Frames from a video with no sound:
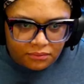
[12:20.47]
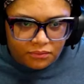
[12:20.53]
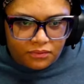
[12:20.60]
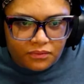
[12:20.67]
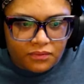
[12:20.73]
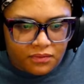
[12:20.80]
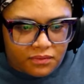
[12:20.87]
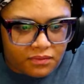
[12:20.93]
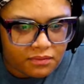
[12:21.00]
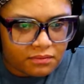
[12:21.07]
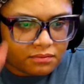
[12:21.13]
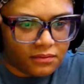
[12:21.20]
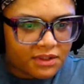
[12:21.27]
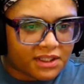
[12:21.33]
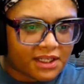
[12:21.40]

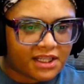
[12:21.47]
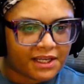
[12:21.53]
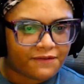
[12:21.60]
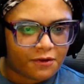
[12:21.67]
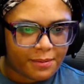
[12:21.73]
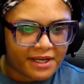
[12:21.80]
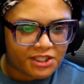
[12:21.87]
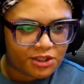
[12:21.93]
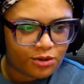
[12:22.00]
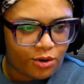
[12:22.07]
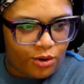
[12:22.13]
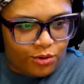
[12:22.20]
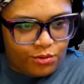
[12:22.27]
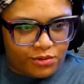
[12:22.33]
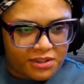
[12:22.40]
Get the information, girl.
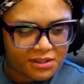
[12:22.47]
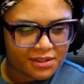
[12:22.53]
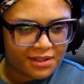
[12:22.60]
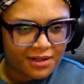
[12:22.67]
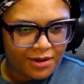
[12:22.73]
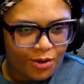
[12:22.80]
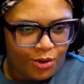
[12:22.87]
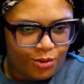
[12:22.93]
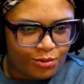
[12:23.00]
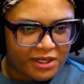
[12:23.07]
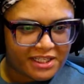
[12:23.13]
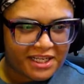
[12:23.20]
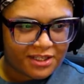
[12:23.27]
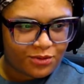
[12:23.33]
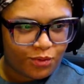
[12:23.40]
Who
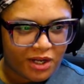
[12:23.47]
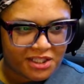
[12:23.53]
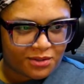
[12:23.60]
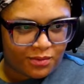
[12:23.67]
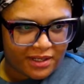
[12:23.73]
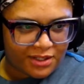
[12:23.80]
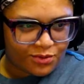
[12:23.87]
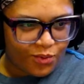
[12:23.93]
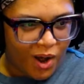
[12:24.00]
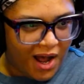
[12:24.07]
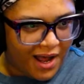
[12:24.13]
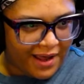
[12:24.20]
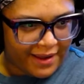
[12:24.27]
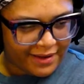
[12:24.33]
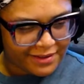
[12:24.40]
did the what's, when,
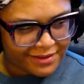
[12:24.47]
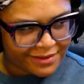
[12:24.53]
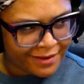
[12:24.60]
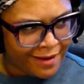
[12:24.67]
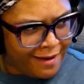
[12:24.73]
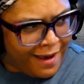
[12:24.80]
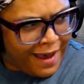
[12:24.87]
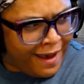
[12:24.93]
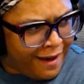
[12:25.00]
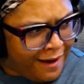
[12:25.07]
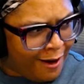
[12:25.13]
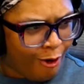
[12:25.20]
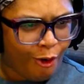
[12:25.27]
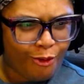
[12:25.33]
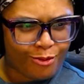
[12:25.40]
why's?
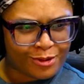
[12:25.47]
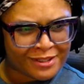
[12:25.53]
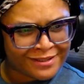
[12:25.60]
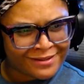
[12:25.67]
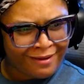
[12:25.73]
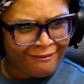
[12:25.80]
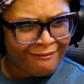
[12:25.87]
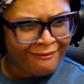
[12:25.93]
How's?